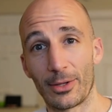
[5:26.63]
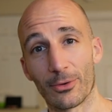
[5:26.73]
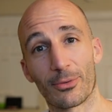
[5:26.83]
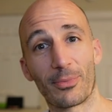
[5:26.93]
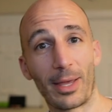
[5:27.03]

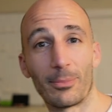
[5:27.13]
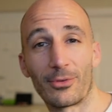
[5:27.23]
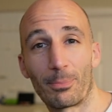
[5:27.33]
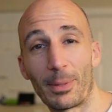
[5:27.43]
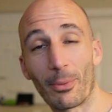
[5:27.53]

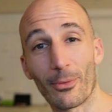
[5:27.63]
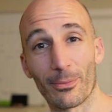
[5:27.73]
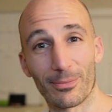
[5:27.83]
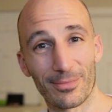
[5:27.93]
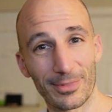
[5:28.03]
sometimes
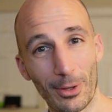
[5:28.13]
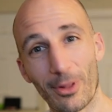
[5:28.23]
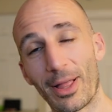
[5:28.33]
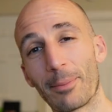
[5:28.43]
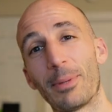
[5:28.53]
people, a
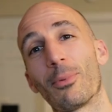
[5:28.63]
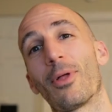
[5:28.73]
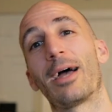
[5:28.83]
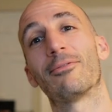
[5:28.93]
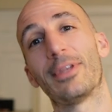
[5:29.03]
lot of people
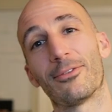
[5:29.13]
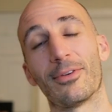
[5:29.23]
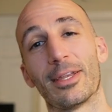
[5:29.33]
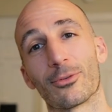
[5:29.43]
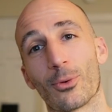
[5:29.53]
have these
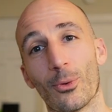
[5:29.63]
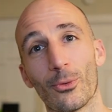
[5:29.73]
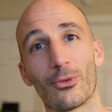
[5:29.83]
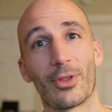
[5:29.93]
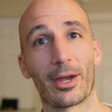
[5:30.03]
fitness
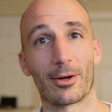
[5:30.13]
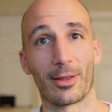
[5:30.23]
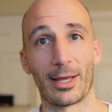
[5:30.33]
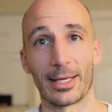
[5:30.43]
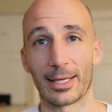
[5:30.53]
goals that are
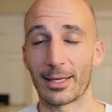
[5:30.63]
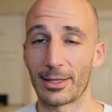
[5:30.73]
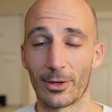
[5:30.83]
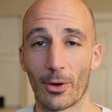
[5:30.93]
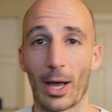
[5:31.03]
like,
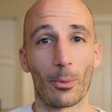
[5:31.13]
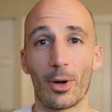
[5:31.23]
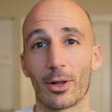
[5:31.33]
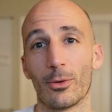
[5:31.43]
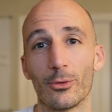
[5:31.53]
I
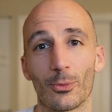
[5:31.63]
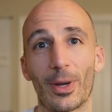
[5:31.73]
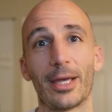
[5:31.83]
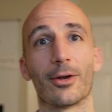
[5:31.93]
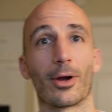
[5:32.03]
want to lose
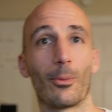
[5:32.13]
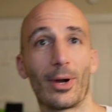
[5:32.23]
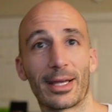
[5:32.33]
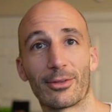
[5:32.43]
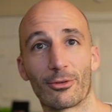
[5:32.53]
weight, or I
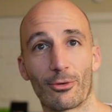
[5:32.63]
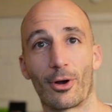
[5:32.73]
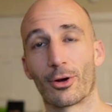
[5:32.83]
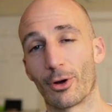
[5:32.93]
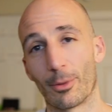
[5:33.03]
want to get
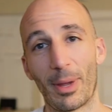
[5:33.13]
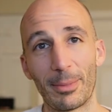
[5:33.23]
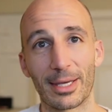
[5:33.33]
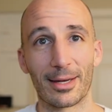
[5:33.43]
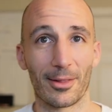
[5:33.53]
stronger, or
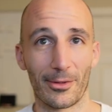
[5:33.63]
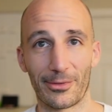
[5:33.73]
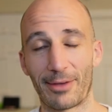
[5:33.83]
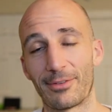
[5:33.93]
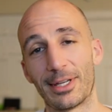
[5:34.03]
maybe get a little
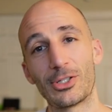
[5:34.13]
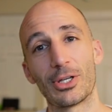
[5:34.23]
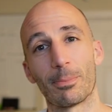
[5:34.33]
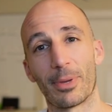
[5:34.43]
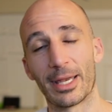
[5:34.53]

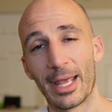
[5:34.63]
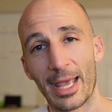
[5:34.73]
definition. But